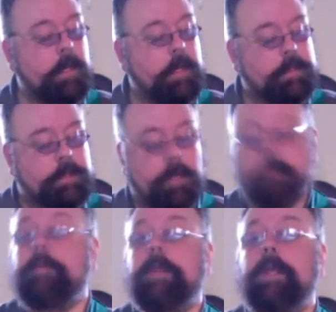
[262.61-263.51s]
So
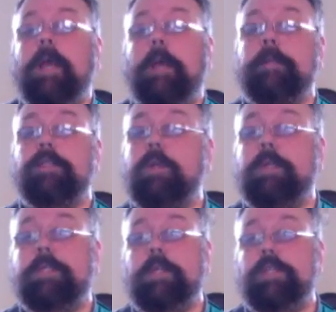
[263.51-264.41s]
I'm going to show it
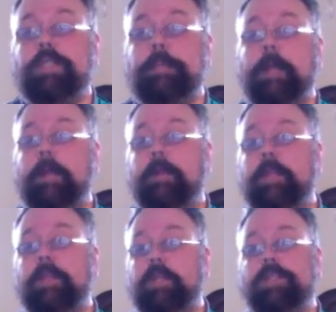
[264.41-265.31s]
to you in G minor, and
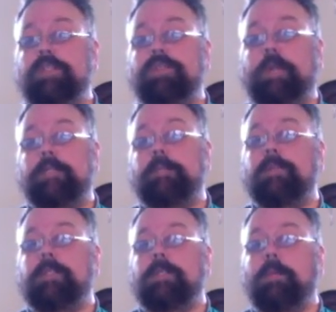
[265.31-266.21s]
then you can just
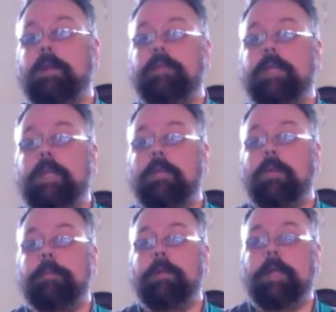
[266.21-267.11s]
transpose it into whatever key you
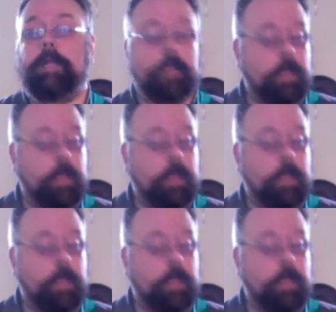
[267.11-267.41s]
want to put it in.